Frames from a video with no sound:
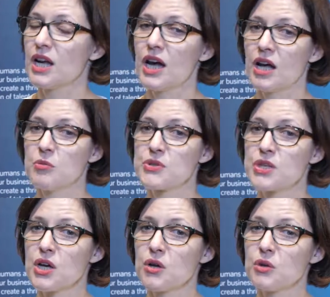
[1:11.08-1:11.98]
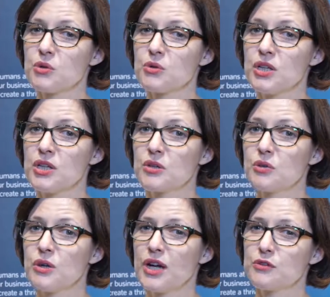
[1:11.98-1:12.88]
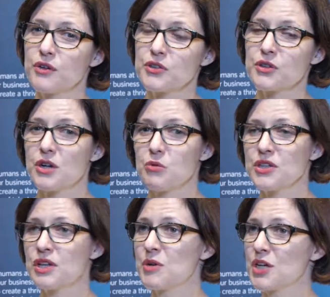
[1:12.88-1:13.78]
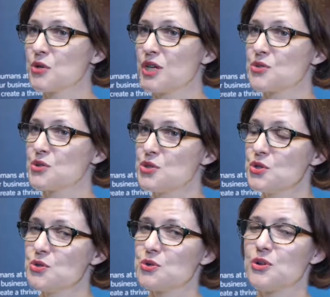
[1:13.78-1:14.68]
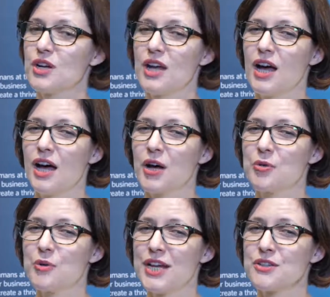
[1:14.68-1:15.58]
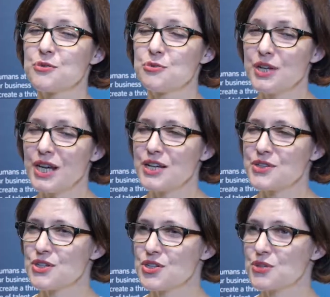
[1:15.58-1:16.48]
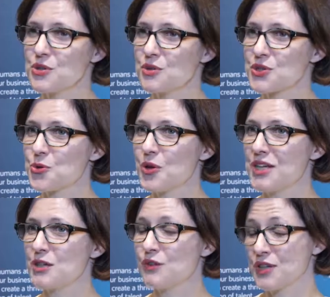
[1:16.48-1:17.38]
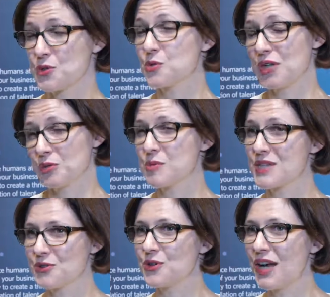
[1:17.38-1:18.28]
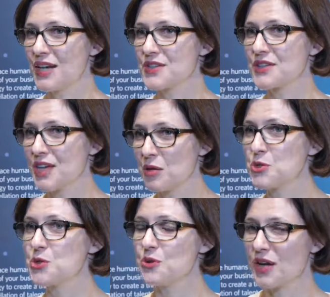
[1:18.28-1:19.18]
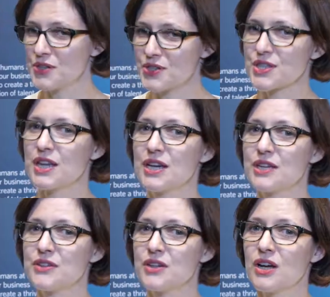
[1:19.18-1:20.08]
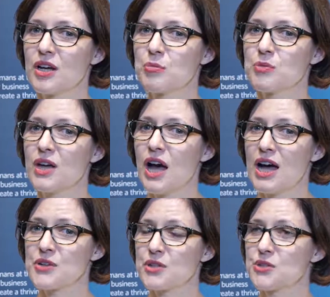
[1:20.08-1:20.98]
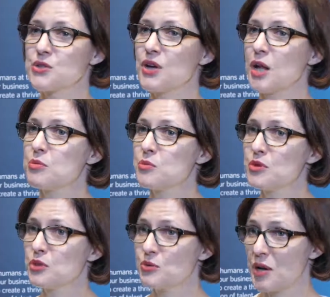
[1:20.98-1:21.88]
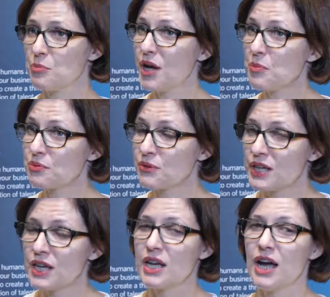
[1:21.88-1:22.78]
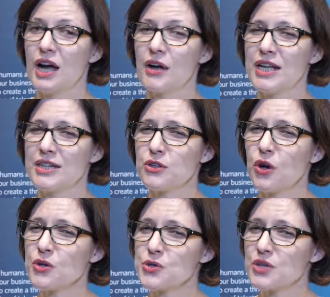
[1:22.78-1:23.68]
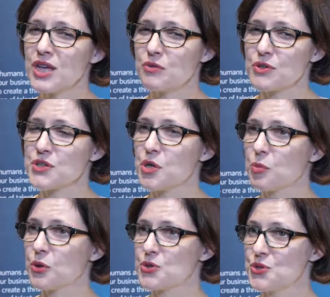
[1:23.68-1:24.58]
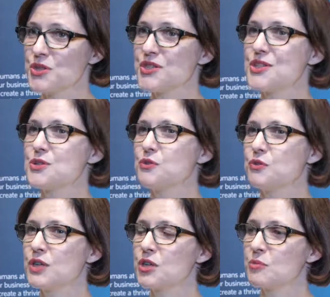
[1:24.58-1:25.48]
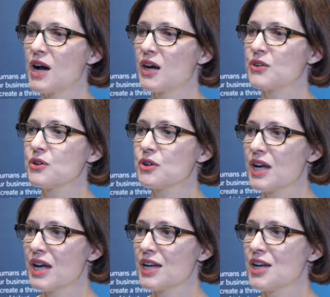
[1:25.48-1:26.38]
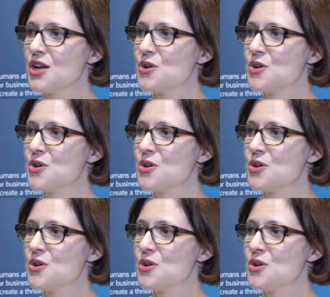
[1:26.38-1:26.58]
I thought, okay, what am I going to do? And really, Cingeto was created thanks to OneWeb Satellites that came to us and asked us to help them with the ramp up. And it also gave us the opportunity to think about, okay,